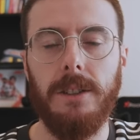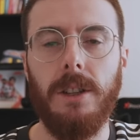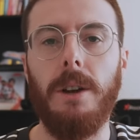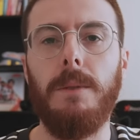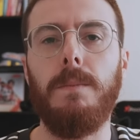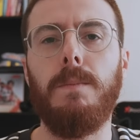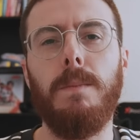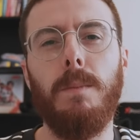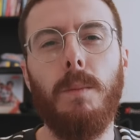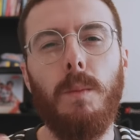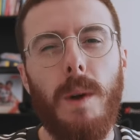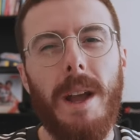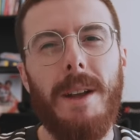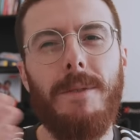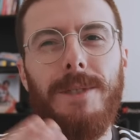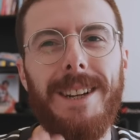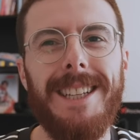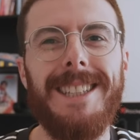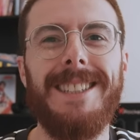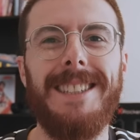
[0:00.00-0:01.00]
So where
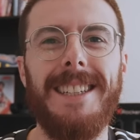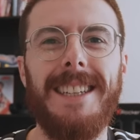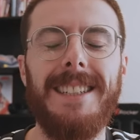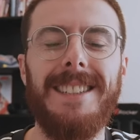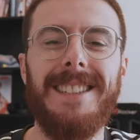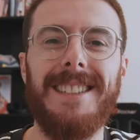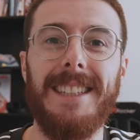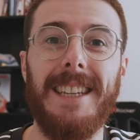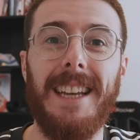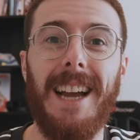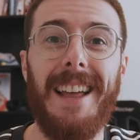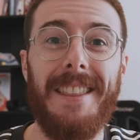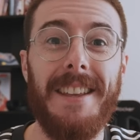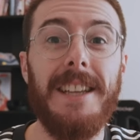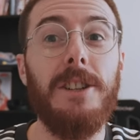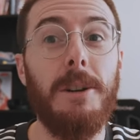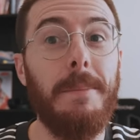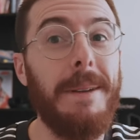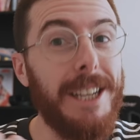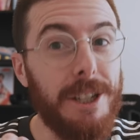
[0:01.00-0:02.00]
Rins is, I think
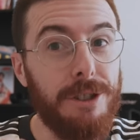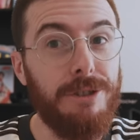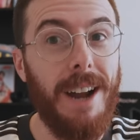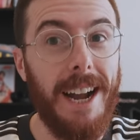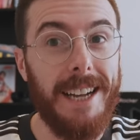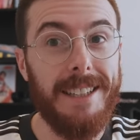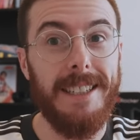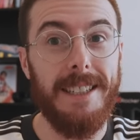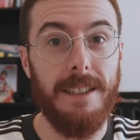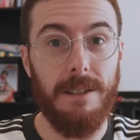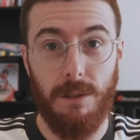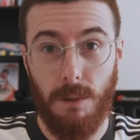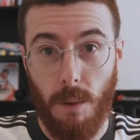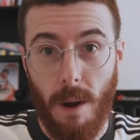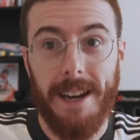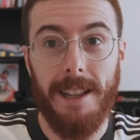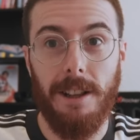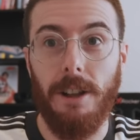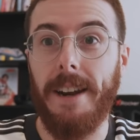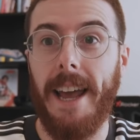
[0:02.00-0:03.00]
he's going to be extracting
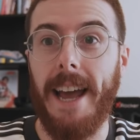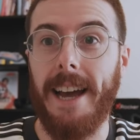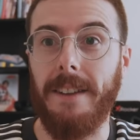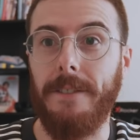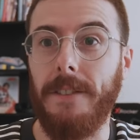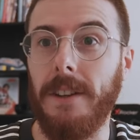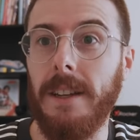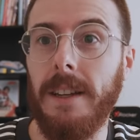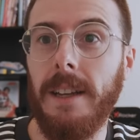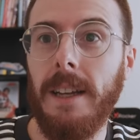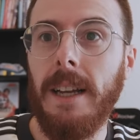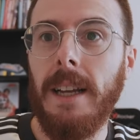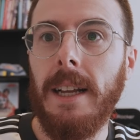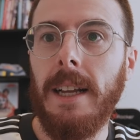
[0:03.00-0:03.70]
quite a lot out of it,